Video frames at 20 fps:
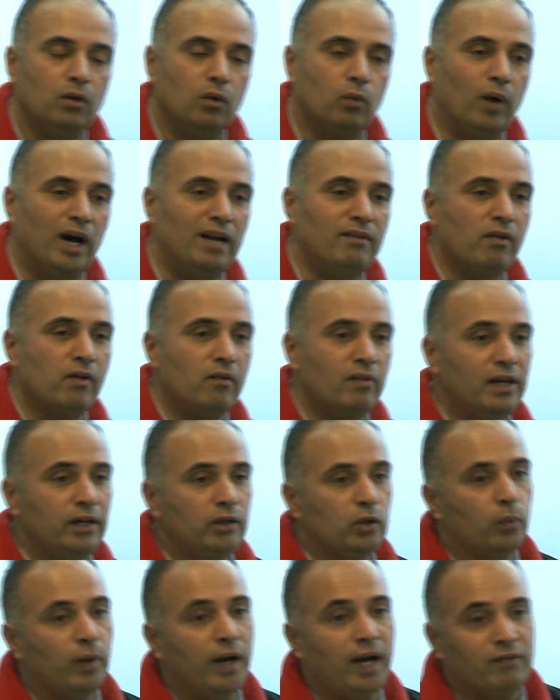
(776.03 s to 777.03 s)
while we were
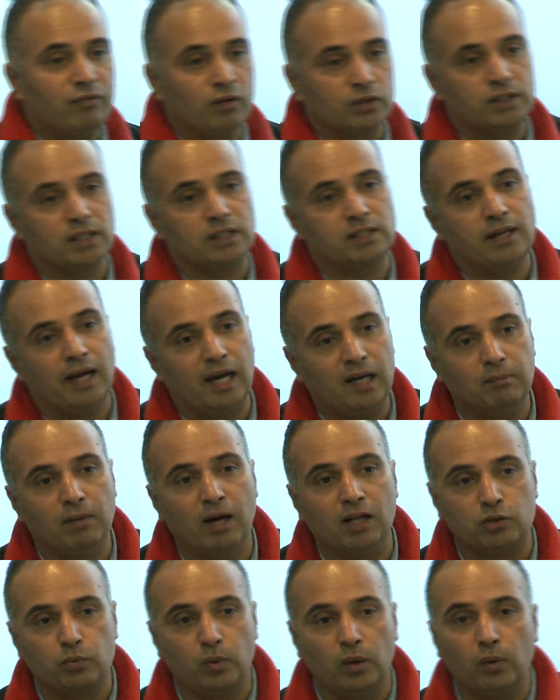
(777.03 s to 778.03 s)
willing to wait for six, nine
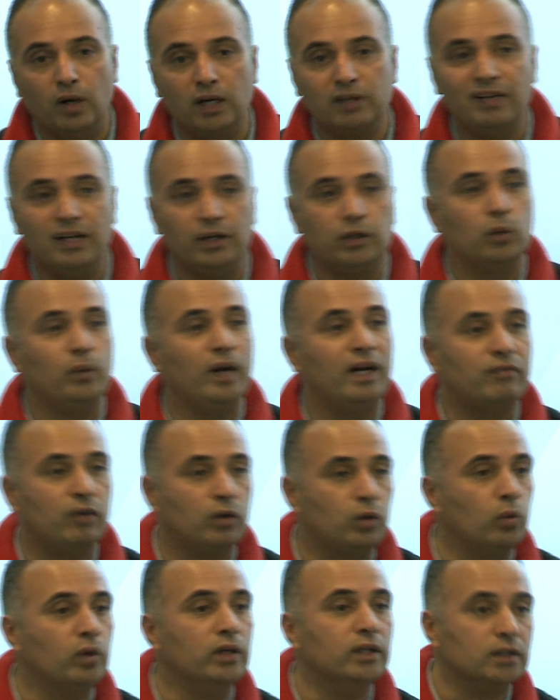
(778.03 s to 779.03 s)
months, we weren't willing to wait for
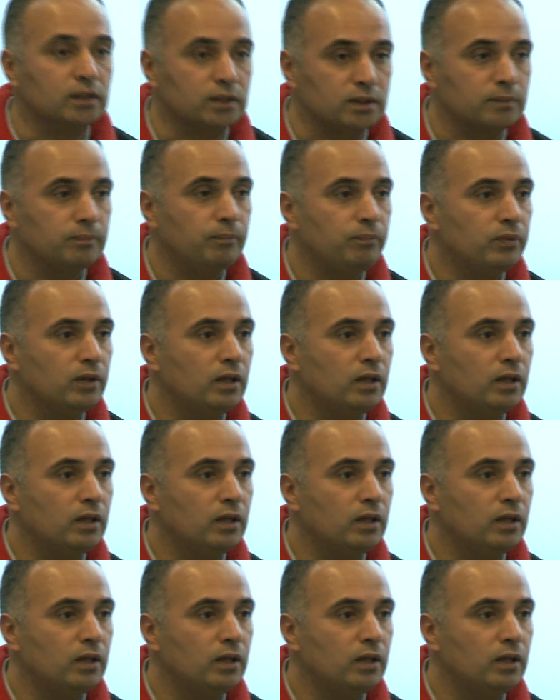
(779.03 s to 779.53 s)
two years.